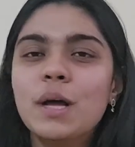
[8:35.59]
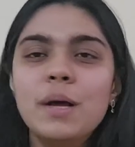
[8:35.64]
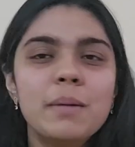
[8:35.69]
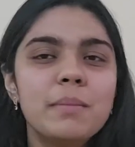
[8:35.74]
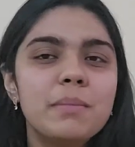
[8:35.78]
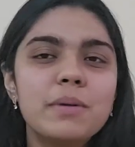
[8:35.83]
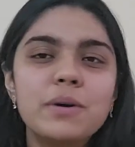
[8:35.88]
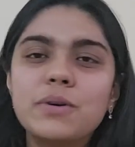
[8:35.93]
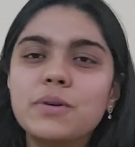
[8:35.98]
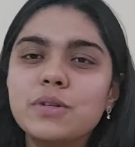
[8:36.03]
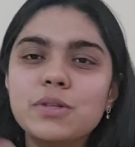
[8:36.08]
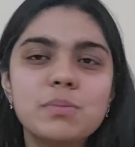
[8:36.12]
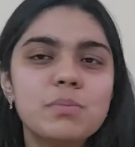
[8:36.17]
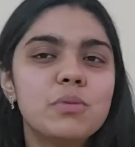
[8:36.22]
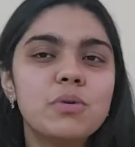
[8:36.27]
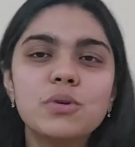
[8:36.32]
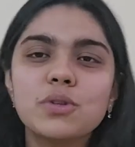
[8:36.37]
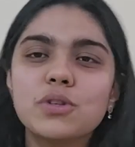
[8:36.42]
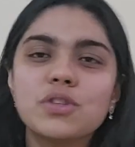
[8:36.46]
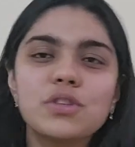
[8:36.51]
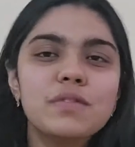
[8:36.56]
because
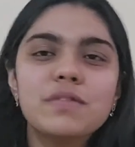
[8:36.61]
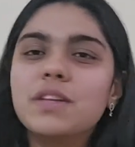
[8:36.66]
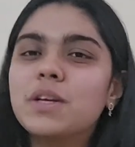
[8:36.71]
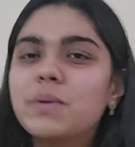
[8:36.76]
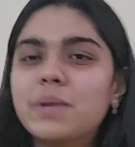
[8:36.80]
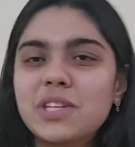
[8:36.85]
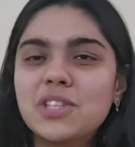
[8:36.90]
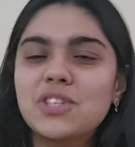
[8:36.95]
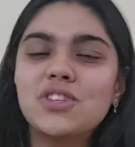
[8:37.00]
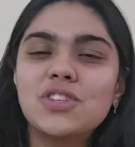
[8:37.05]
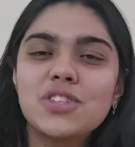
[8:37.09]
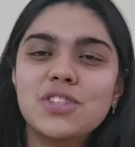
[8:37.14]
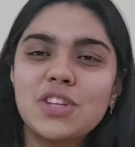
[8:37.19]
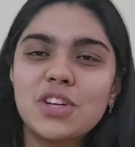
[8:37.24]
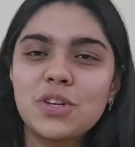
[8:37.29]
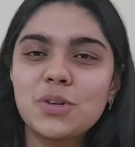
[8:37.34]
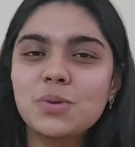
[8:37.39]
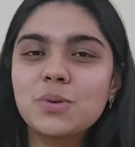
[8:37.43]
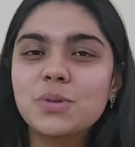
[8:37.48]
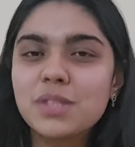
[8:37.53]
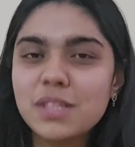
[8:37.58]
most of the questions
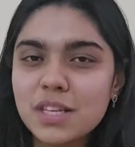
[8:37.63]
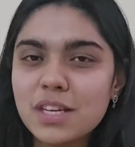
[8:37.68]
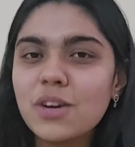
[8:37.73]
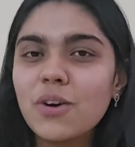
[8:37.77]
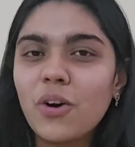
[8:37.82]
that you see